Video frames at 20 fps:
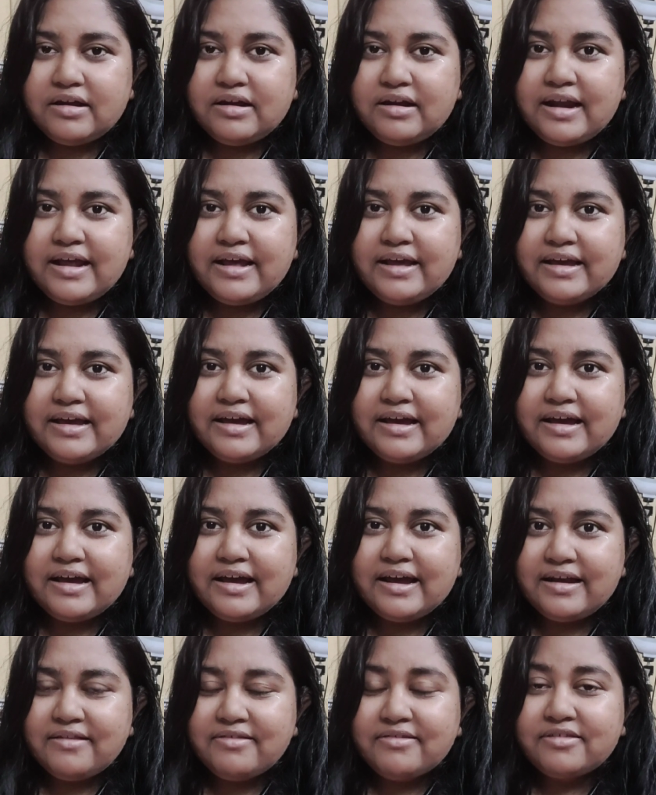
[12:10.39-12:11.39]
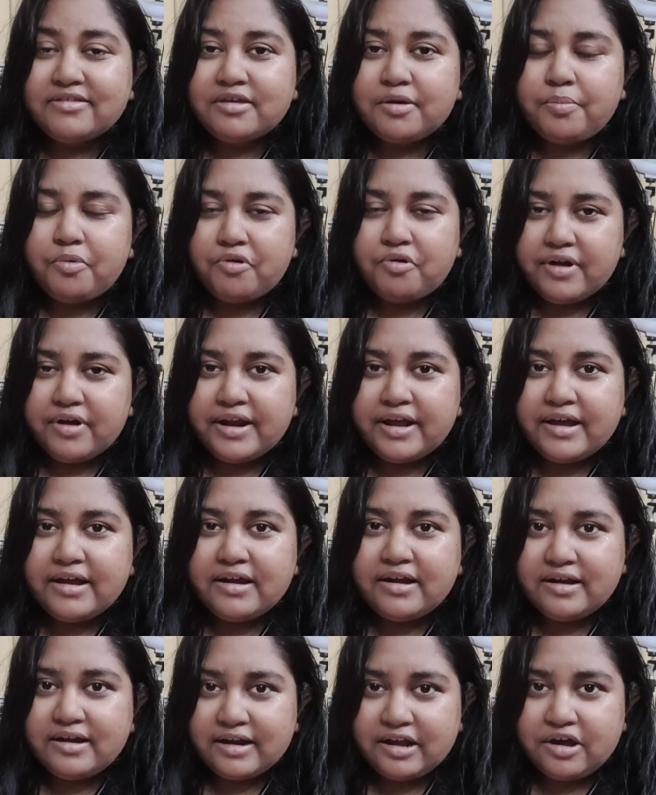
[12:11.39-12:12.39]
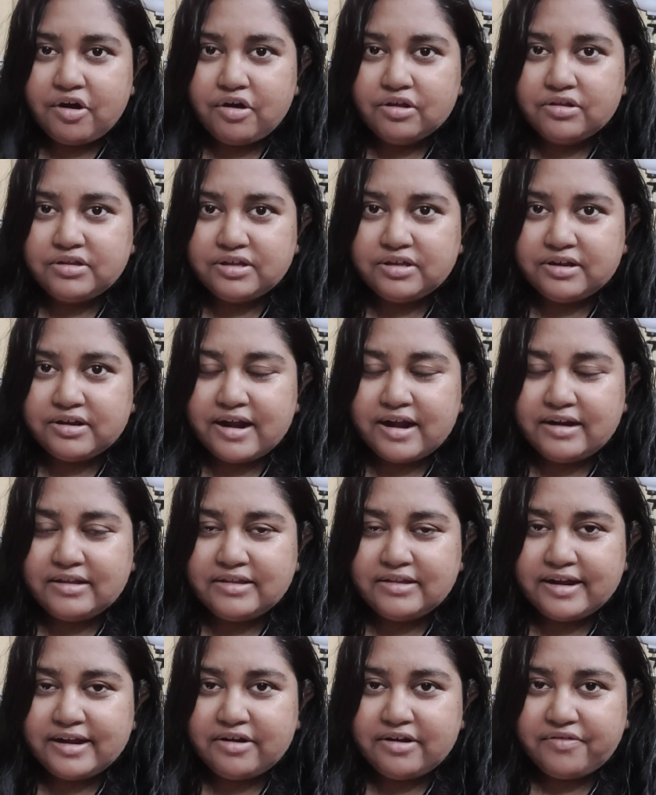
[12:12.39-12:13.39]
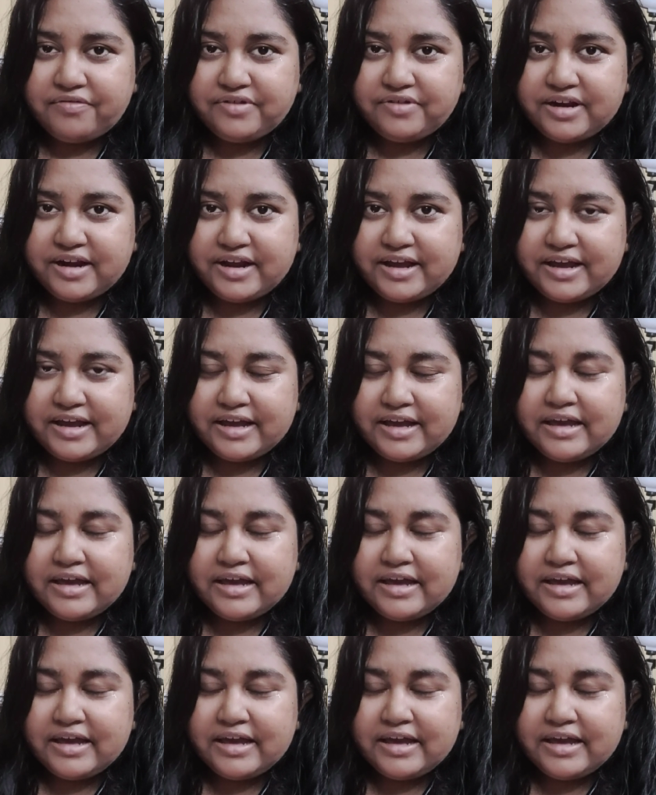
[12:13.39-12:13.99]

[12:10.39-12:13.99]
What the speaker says: like, it's supporting an indie author at the end of the day.